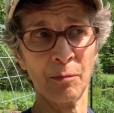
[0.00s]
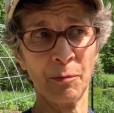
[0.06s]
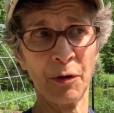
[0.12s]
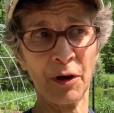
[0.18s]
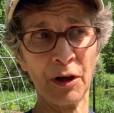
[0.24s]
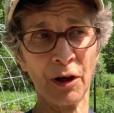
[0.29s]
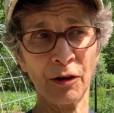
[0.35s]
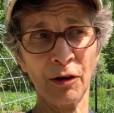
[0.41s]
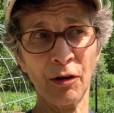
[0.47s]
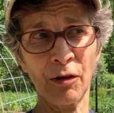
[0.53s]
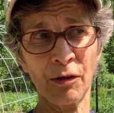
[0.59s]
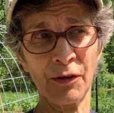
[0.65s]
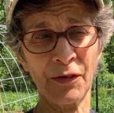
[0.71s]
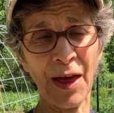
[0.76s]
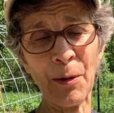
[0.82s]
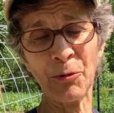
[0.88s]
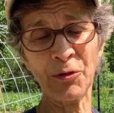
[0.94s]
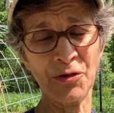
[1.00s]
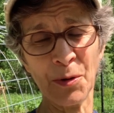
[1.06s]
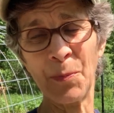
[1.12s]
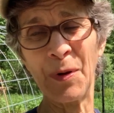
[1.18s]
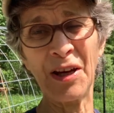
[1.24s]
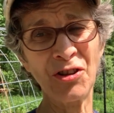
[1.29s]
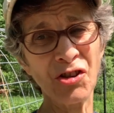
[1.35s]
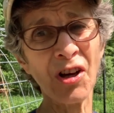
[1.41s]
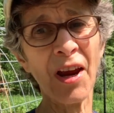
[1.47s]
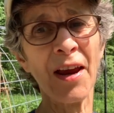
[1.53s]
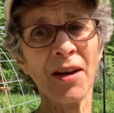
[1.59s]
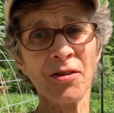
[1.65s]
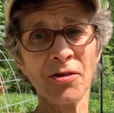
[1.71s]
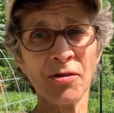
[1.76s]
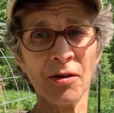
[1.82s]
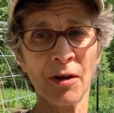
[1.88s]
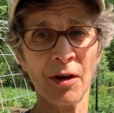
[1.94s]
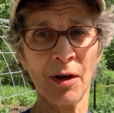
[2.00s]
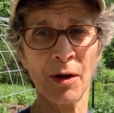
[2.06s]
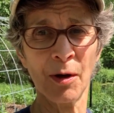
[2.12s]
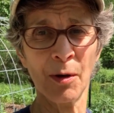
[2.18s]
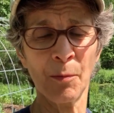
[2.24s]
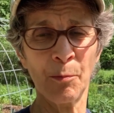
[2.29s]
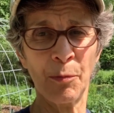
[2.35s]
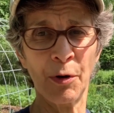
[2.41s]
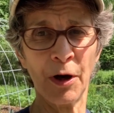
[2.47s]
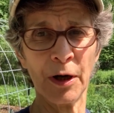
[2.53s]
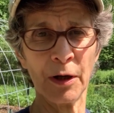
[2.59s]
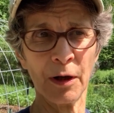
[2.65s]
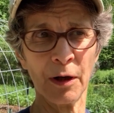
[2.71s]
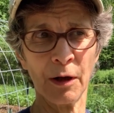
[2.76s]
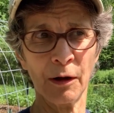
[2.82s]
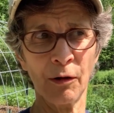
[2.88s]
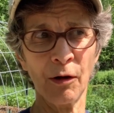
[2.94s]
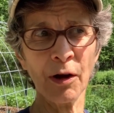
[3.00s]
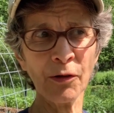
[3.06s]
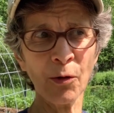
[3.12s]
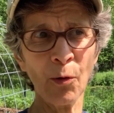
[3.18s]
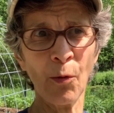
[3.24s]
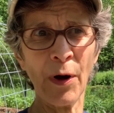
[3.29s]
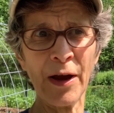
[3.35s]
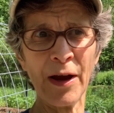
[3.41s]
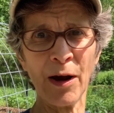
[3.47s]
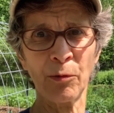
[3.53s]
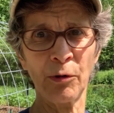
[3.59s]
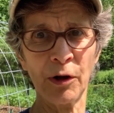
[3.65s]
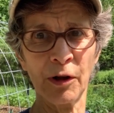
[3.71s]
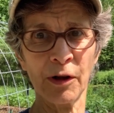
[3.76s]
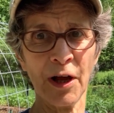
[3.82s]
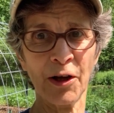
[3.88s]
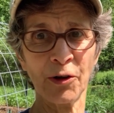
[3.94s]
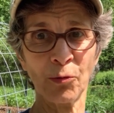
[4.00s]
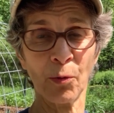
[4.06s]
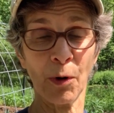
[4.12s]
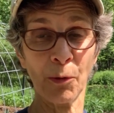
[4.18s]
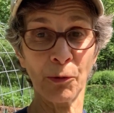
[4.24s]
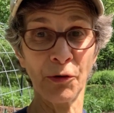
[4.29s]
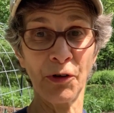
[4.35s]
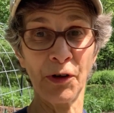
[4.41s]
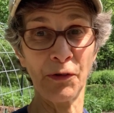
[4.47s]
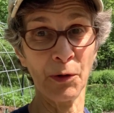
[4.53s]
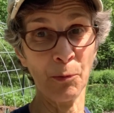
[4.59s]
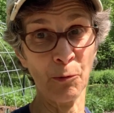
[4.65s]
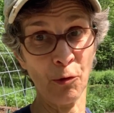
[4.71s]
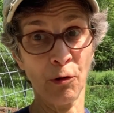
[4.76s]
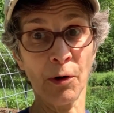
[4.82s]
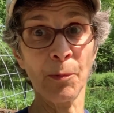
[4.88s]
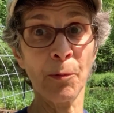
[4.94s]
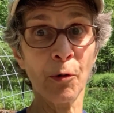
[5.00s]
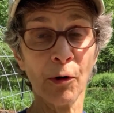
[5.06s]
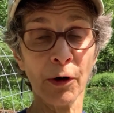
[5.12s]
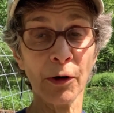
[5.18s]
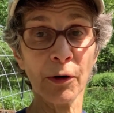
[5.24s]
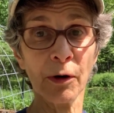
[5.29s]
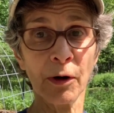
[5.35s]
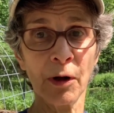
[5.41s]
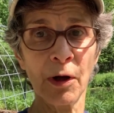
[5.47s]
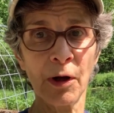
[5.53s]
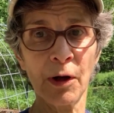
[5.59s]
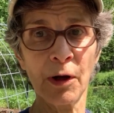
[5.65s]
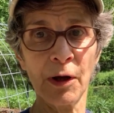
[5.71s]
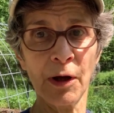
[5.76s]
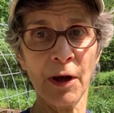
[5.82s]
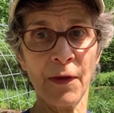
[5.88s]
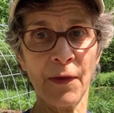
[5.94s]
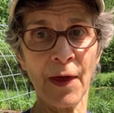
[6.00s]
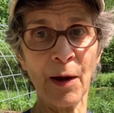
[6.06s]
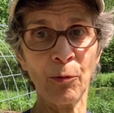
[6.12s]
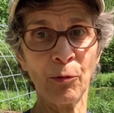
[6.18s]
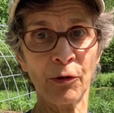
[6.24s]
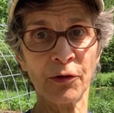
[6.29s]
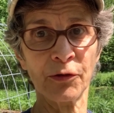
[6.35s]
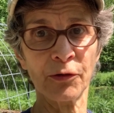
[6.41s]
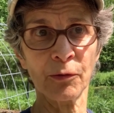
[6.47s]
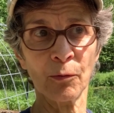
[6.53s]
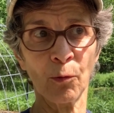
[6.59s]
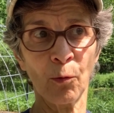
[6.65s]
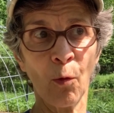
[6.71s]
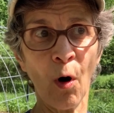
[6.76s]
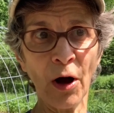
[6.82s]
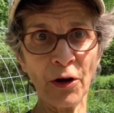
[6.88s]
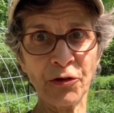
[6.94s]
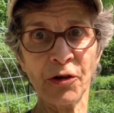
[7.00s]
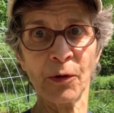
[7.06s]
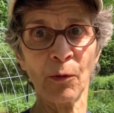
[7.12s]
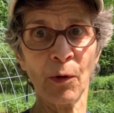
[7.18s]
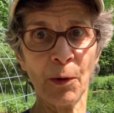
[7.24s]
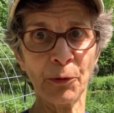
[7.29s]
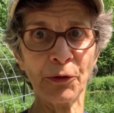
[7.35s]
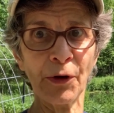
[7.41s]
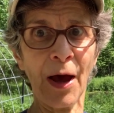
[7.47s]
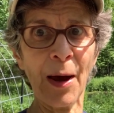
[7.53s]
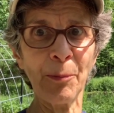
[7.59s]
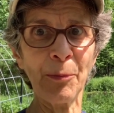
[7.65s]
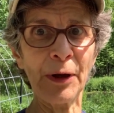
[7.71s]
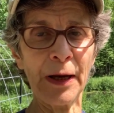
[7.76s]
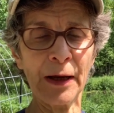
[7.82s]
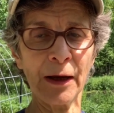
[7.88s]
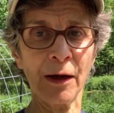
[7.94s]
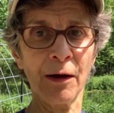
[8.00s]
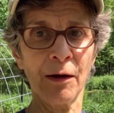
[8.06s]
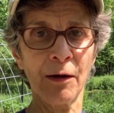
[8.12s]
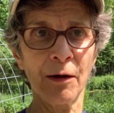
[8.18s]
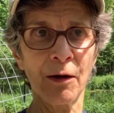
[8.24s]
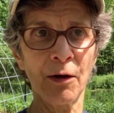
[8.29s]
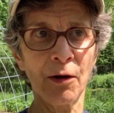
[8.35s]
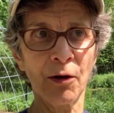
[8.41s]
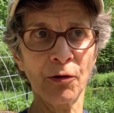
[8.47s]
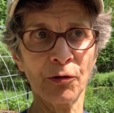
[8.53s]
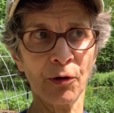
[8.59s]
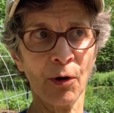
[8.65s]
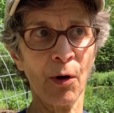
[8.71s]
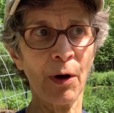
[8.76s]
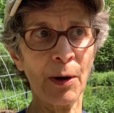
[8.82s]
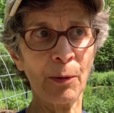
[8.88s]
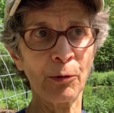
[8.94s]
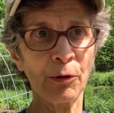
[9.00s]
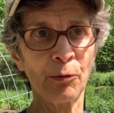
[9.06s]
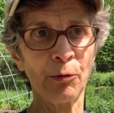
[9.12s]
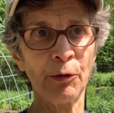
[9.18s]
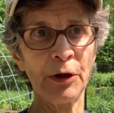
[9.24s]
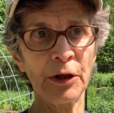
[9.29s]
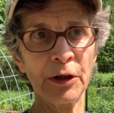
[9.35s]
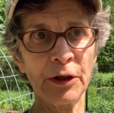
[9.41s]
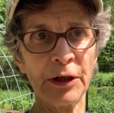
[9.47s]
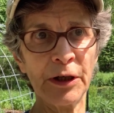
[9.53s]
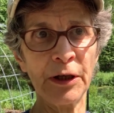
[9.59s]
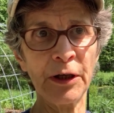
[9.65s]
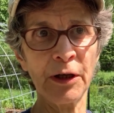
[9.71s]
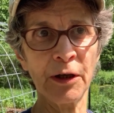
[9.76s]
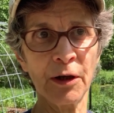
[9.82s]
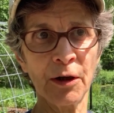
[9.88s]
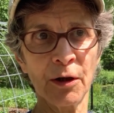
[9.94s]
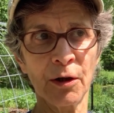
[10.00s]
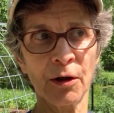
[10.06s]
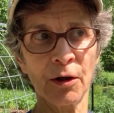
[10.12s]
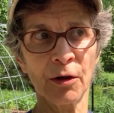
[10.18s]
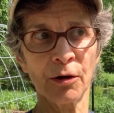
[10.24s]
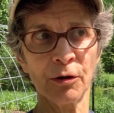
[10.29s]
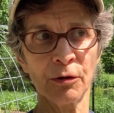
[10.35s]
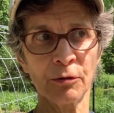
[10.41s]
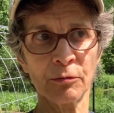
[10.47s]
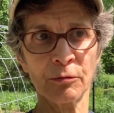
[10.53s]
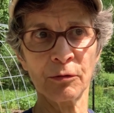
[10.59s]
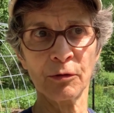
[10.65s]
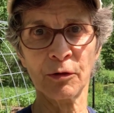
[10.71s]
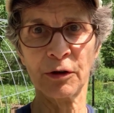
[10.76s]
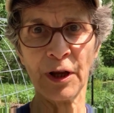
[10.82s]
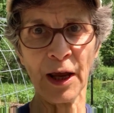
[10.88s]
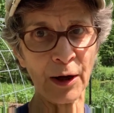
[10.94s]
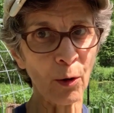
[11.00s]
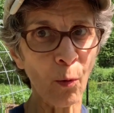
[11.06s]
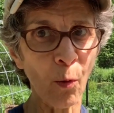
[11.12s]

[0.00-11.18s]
was the big change. But along the way I realized what was even more important, and that was watching what was happening. So I would really take a